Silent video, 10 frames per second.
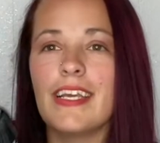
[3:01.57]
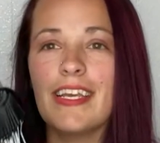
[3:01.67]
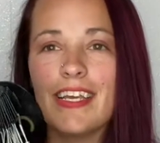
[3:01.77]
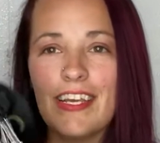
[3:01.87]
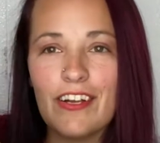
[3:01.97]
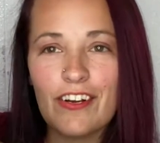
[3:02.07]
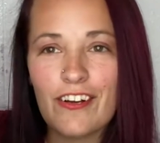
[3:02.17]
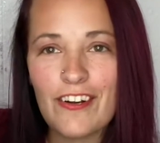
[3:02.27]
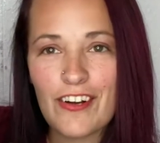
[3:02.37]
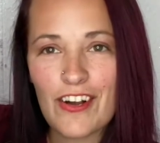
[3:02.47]

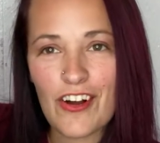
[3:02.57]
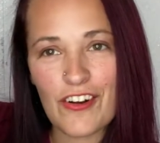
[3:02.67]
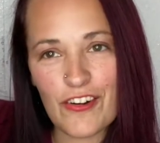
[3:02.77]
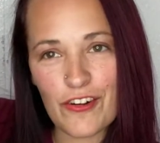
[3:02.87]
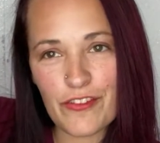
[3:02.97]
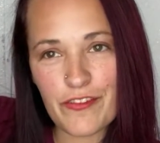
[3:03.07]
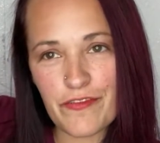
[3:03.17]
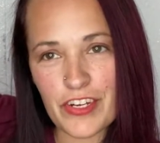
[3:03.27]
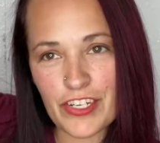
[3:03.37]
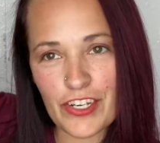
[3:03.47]
Here are all the
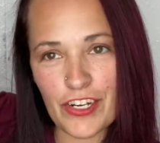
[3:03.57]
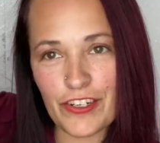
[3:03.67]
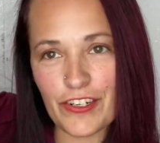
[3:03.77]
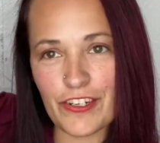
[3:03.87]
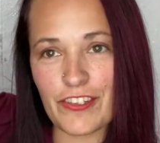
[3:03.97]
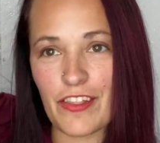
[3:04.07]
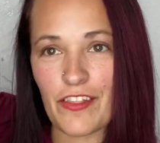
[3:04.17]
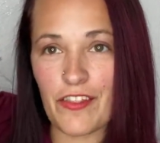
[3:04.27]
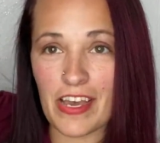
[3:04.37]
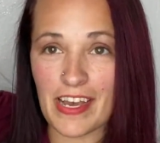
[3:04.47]
fun colors
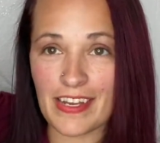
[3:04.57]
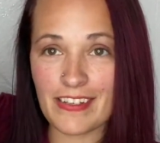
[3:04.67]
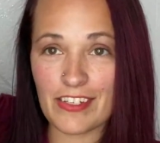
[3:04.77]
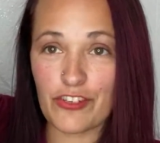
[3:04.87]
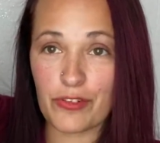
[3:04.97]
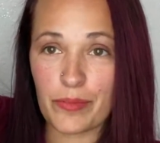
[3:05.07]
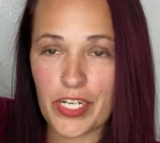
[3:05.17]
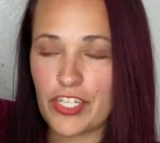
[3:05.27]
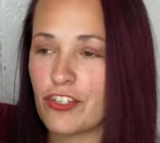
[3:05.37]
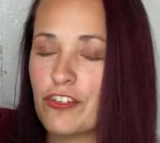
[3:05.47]
that
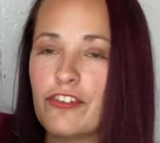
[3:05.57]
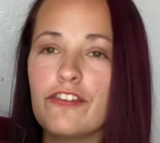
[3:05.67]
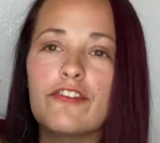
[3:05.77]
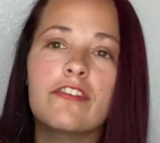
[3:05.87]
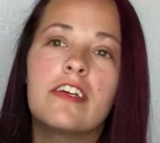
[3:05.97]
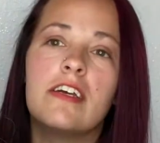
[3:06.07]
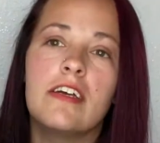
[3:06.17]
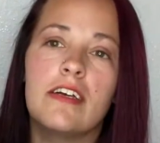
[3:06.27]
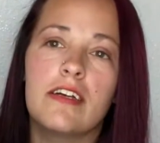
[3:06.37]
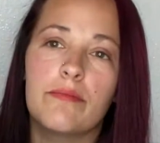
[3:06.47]
Dreamcatchers
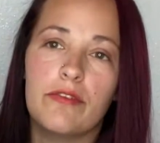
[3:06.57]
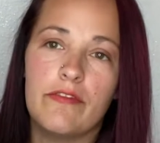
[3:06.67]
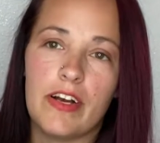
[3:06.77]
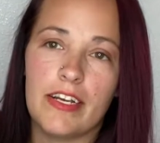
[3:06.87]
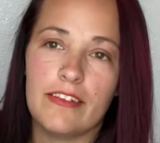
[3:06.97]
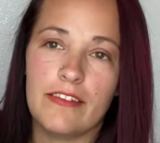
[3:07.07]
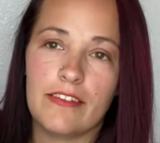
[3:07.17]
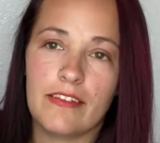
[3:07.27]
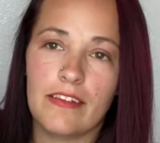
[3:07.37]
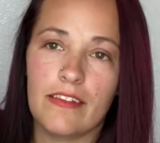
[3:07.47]
provides.
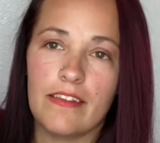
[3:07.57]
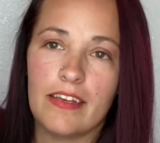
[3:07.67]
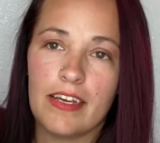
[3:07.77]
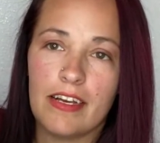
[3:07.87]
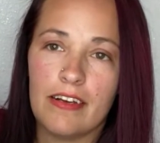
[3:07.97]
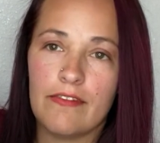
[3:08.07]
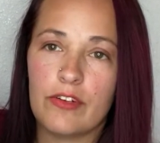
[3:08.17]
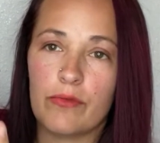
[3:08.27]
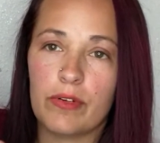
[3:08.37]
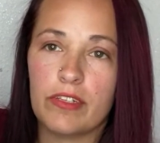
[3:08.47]
They have
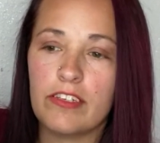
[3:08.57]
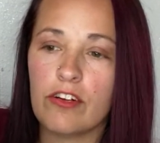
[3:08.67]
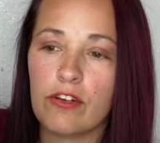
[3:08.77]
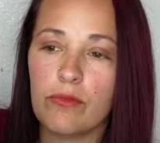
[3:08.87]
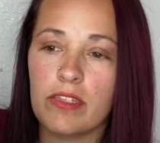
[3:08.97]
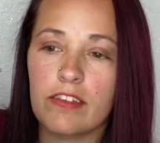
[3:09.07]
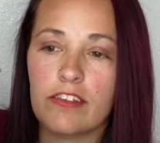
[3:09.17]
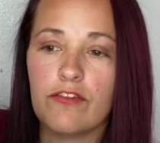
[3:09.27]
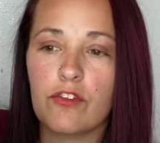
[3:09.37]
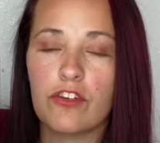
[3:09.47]
a really dark one. This
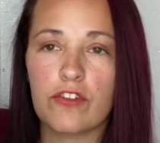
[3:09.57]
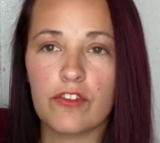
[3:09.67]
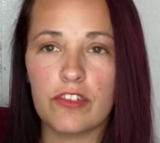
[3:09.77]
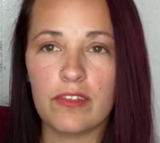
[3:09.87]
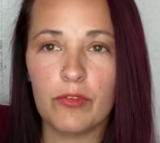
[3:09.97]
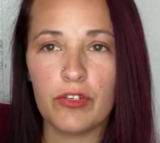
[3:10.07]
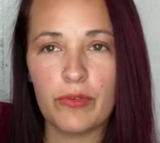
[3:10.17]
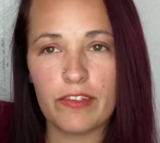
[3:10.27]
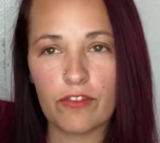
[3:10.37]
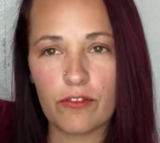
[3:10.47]
is for someone who
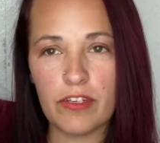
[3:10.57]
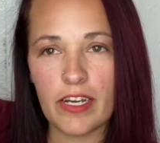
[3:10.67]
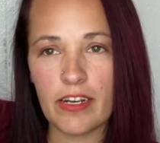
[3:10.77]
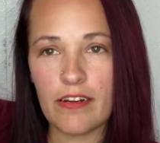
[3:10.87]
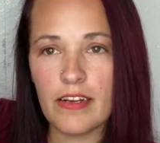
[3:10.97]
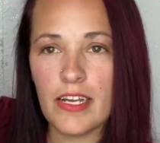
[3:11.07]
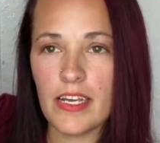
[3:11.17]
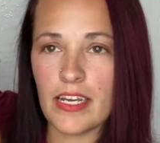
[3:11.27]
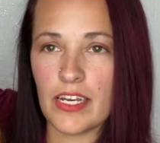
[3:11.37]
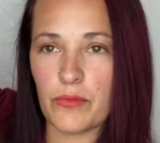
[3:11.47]
has curly hair
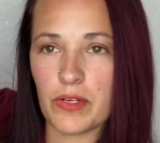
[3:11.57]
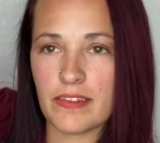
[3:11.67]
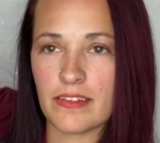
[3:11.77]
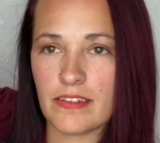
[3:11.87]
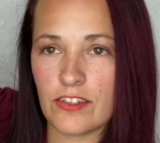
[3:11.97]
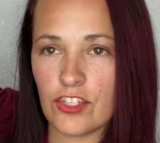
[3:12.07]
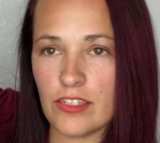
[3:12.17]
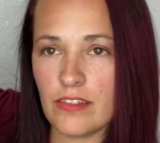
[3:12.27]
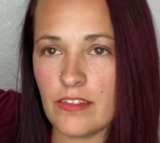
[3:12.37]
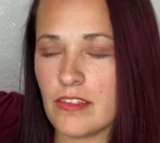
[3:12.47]
and wants
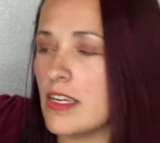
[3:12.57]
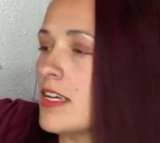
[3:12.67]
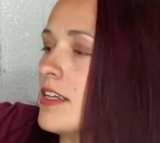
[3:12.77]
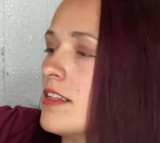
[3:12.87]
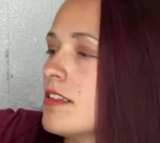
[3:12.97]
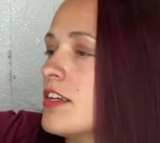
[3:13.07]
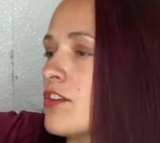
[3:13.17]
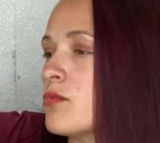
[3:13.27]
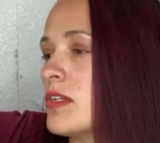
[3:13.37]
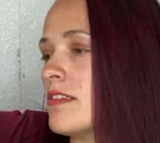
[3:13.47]
extensions. The
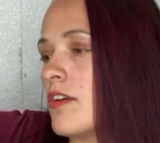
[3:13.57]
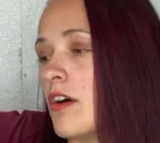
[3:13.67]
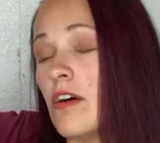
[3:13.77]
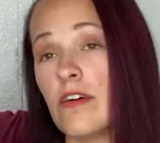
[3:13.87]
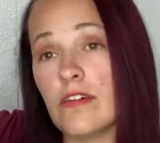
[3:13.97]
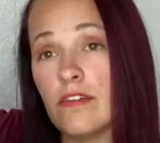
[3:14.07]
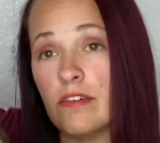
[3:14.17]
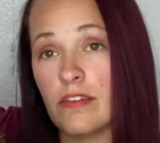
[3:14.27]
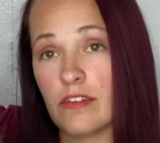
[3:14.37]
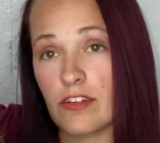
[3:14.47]
other ones
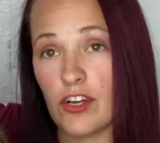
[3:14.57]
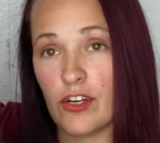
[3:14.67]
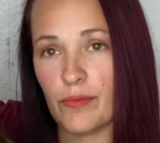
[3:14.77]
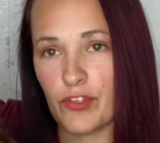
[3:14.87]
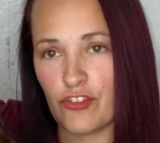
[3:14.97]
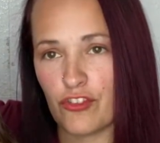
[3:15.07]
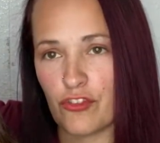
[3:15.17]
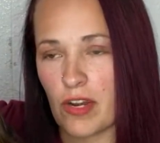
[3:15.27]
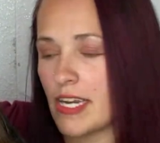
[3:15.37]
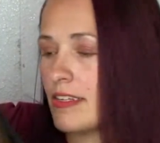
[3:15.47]
all come
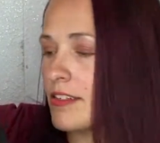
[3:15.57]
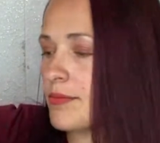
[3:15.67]
straight.